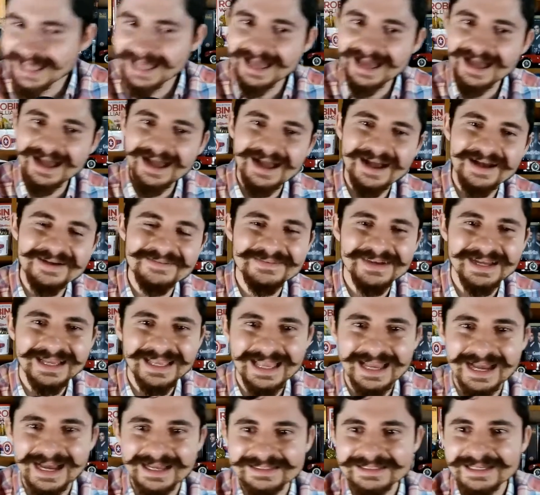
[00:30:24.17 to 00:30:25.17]
Oh my
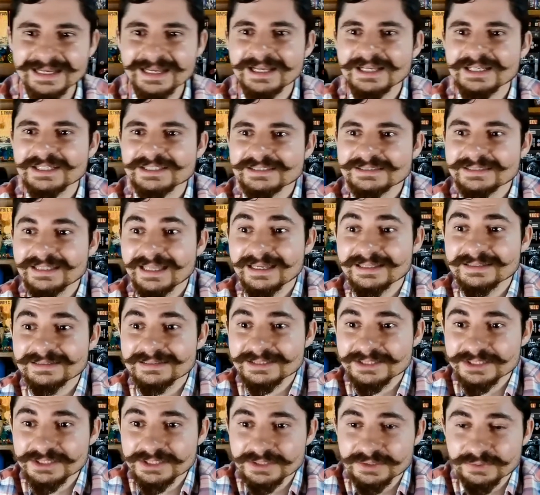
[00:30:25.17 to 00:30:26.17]
god. And then
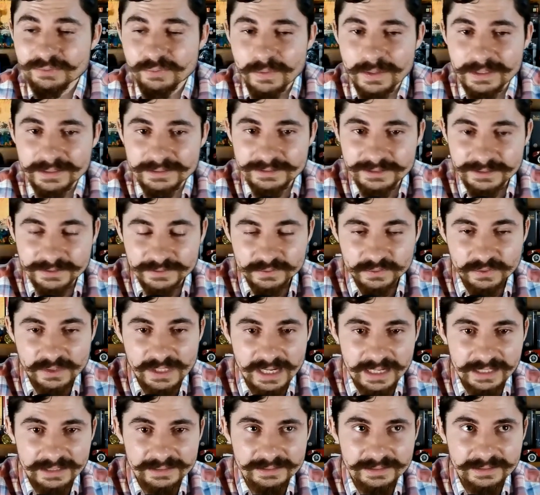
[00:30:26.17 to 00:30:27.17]
she went into
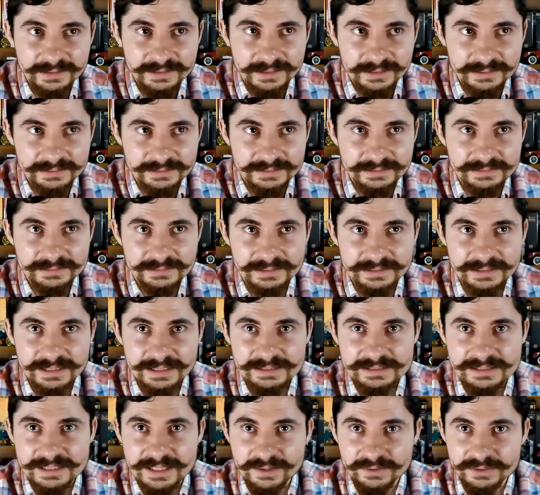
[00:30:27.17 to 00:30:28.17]
hiding, I think the
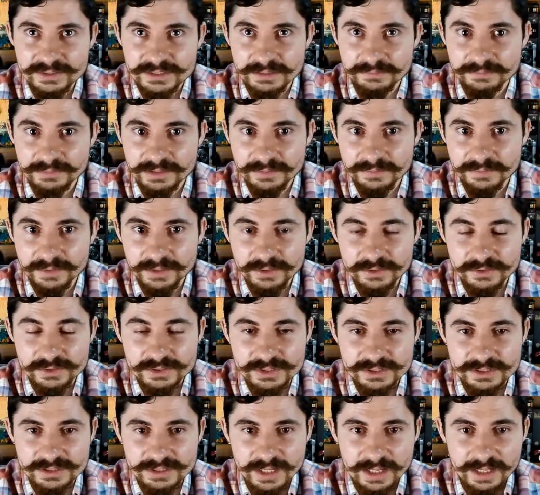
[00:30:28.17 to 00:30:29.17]
next day or something,
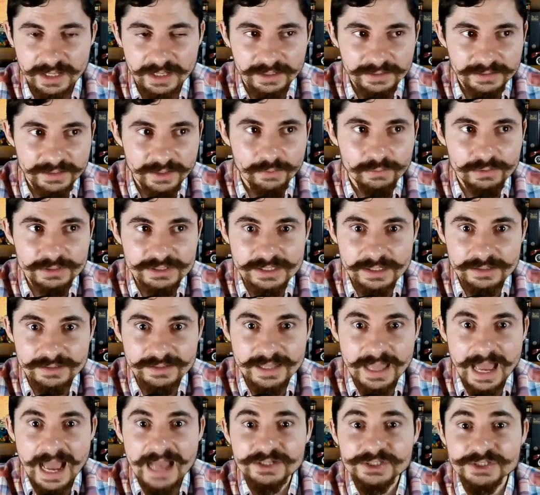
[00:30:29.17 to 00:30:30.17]
because there was a
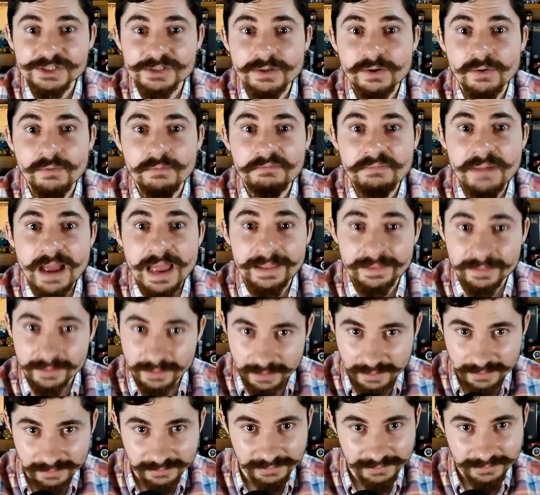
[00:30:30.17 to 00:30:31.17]
national
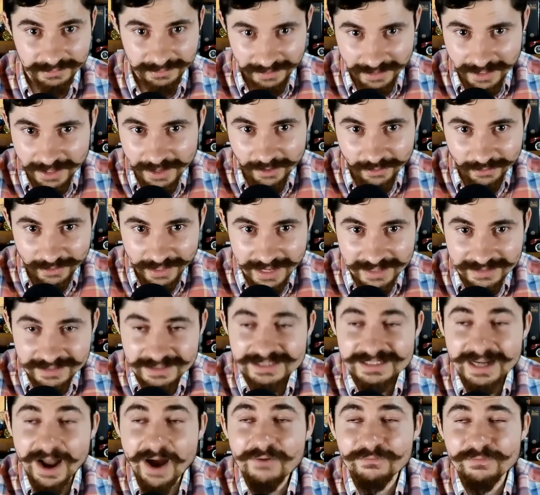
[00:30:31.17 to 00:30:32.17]
manhunt. Okay, this
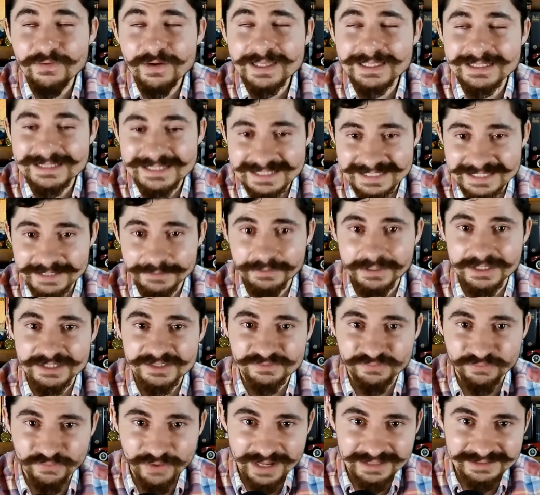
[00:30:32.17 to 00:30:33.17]
is how fucking serious
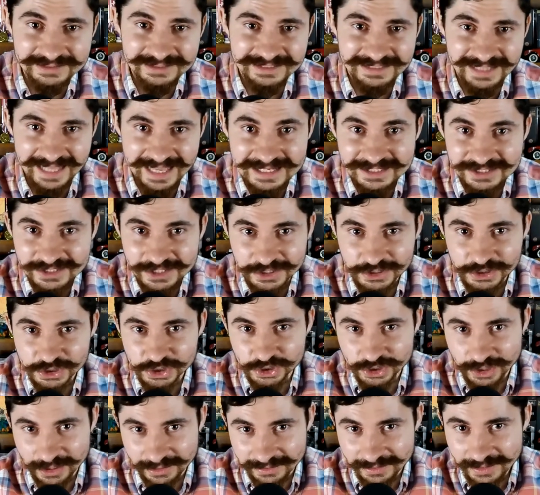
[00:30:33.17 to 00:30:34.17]
France takes this
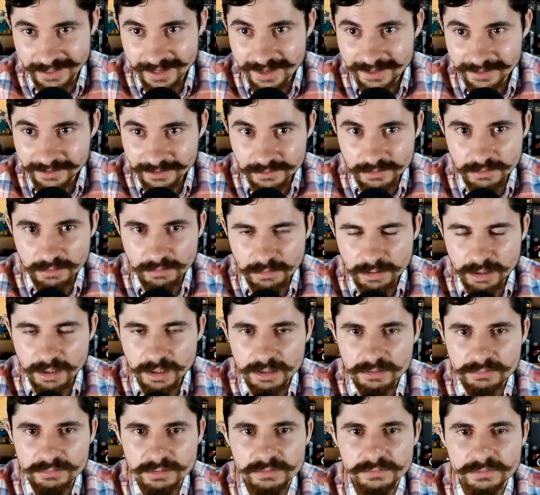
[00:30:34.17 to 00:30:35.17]
shit. We
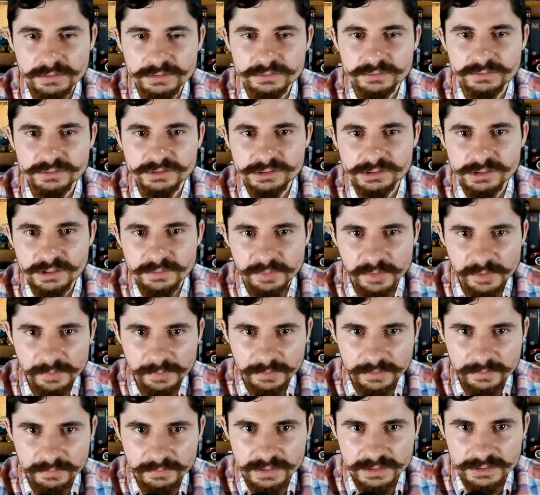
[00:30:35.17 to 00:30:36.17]
want to see
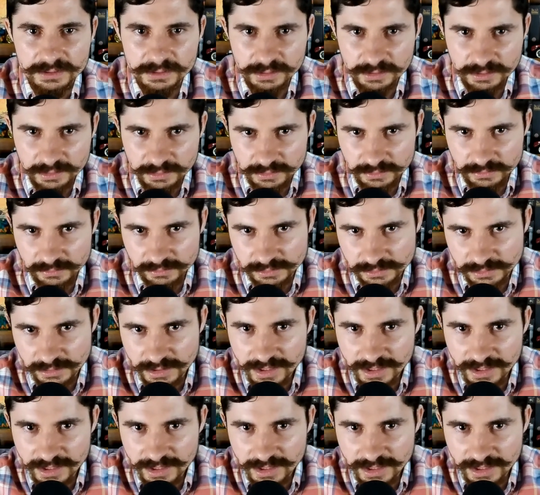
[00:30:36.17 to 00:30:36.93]
people on bicycles.